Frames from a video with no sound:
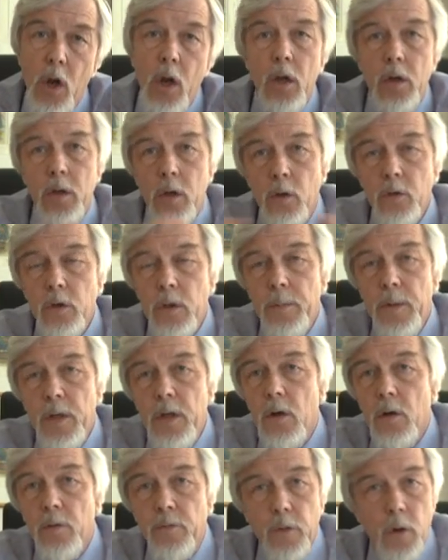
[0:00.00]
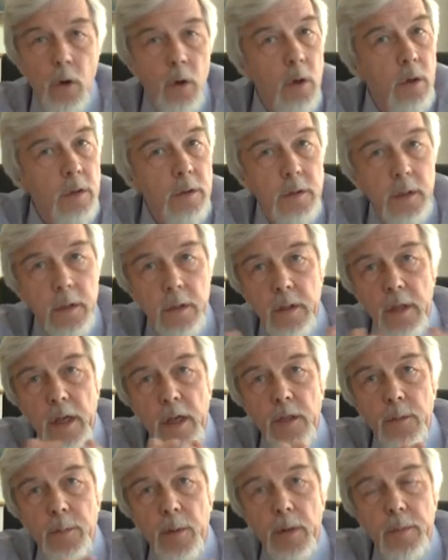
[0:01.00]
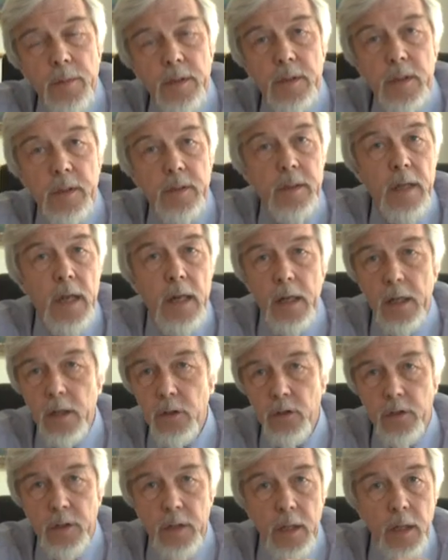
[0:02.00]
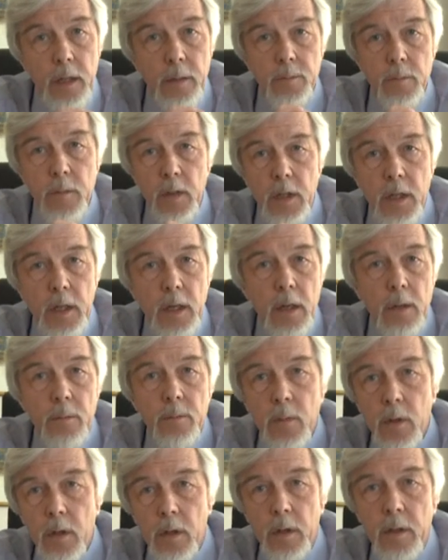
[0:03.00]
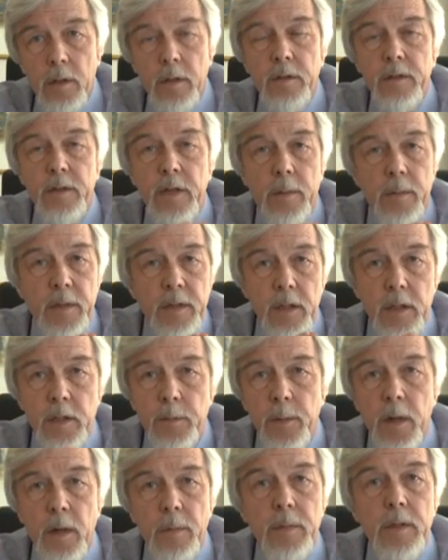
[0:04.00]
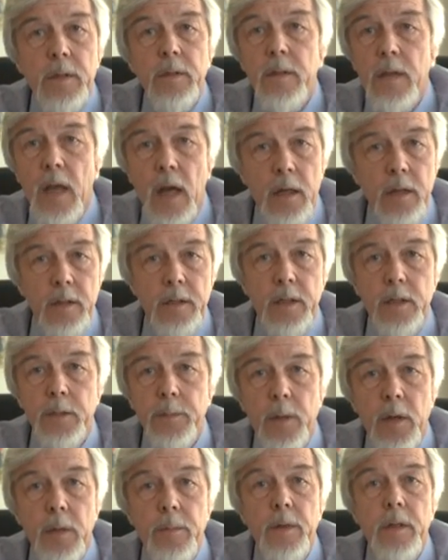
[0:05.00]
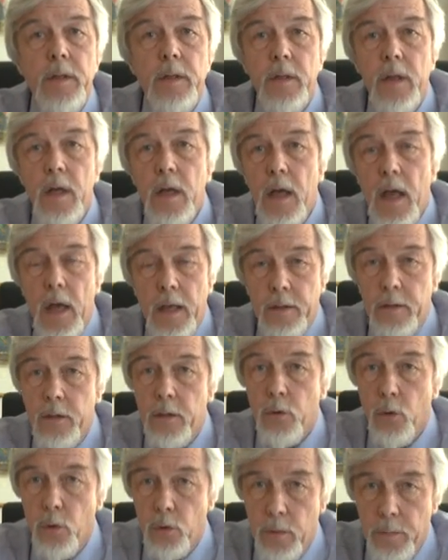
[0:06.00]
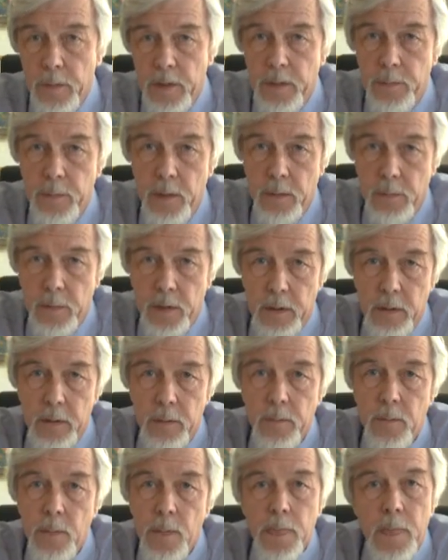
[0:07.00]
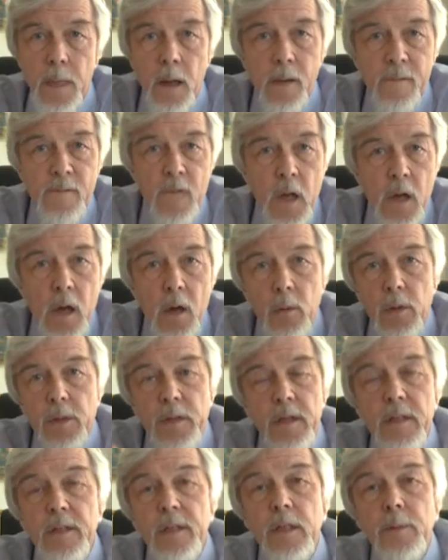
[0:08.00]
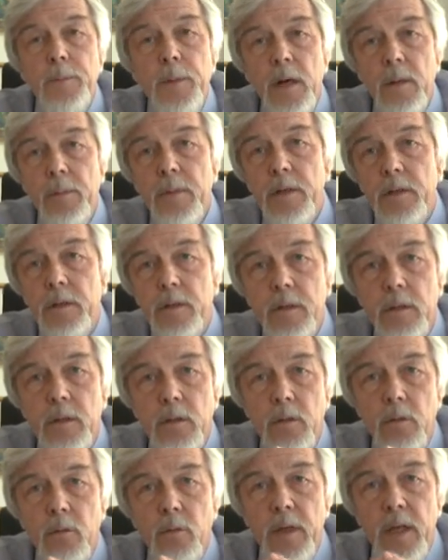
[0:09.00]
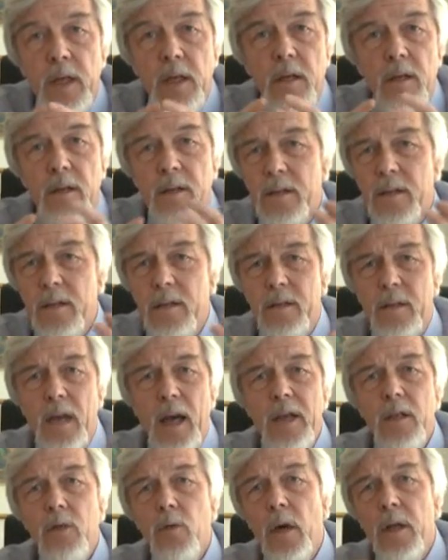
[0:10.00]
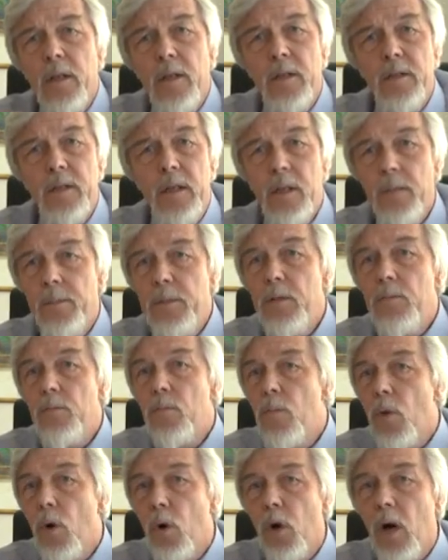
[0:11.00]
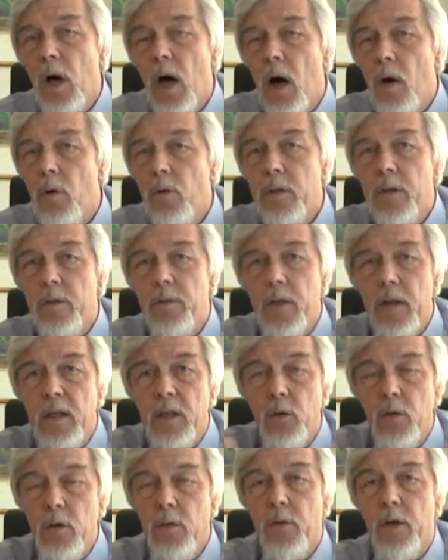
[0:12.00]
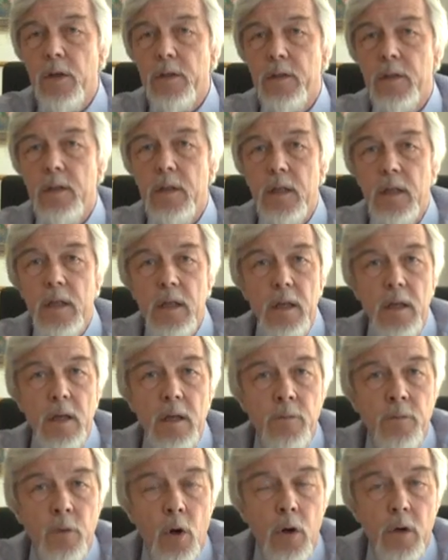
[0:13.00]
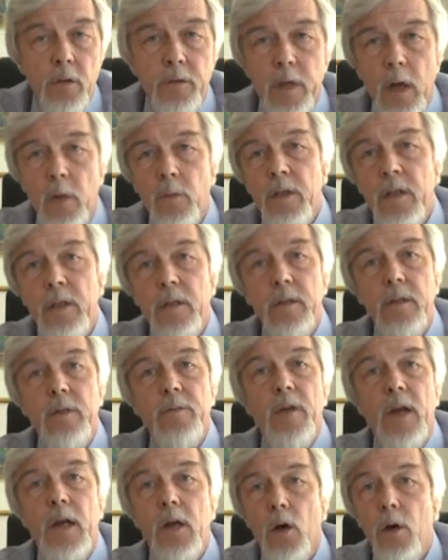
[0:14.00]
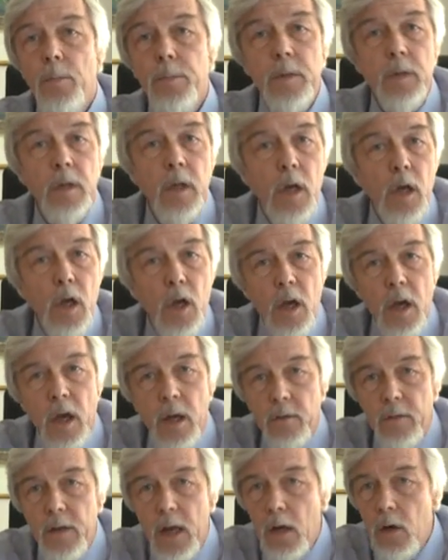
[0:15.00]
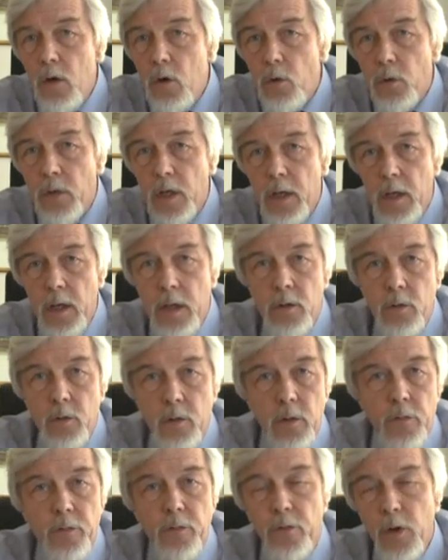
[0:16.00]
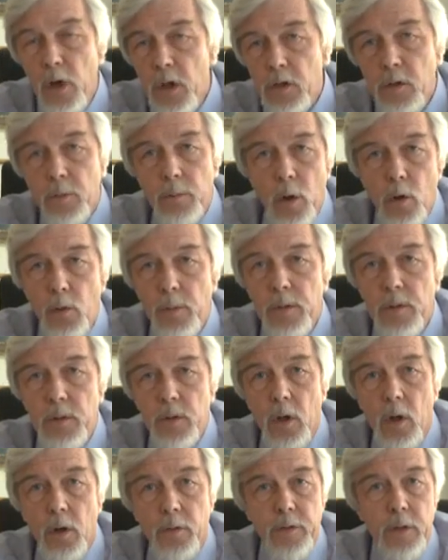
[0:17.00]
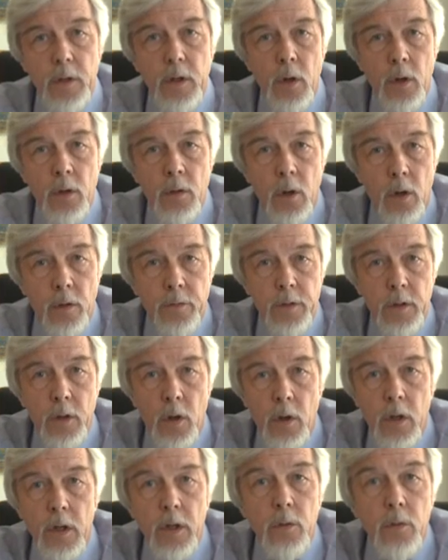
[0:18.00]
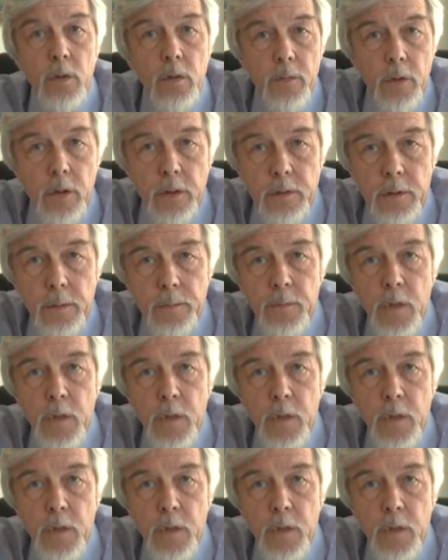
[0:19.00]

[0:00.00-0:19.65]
Notably, of course, in the experiments at the LHC, here in the CMS experiment, the ALICE experiment, and the totem experiment. With these experiments, we try to understand a bit more how the universe evolved, how it developed, and we are looking into the first moments of the, of the early universe.